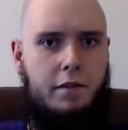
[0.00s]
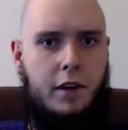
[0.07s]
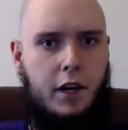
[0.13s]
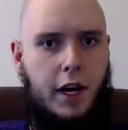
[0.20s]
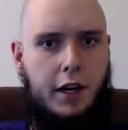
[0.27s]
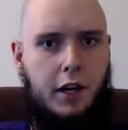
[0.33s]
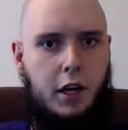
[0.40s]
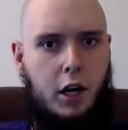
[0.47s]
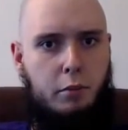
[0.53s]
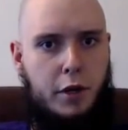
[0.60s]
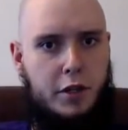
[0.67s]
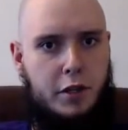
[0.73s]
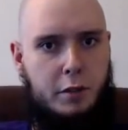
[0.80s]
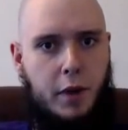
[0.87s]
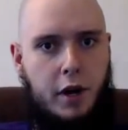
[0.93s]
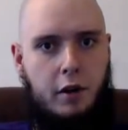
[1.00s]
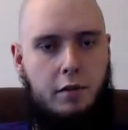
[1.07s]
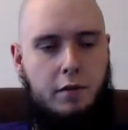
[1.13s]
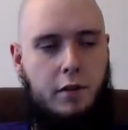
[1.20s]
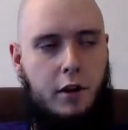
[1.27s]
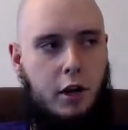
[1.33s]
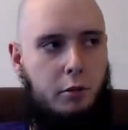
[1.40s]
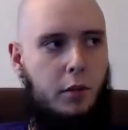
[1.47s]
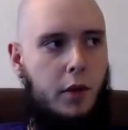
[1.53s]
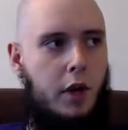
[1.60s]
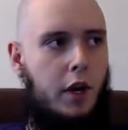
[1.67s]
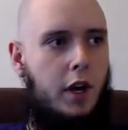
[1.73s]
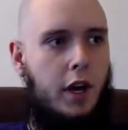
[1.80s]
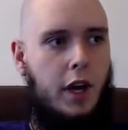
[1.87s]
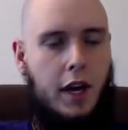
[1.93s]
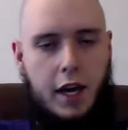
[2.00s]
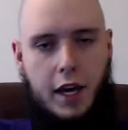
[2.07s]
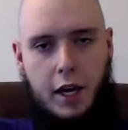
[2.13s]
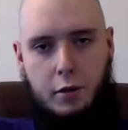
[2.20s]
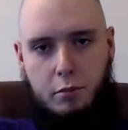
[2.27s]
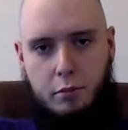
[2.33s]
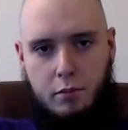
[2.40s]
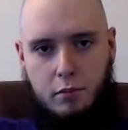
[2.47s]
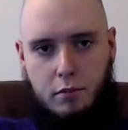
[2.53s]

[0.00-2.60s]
fungi compost matter from a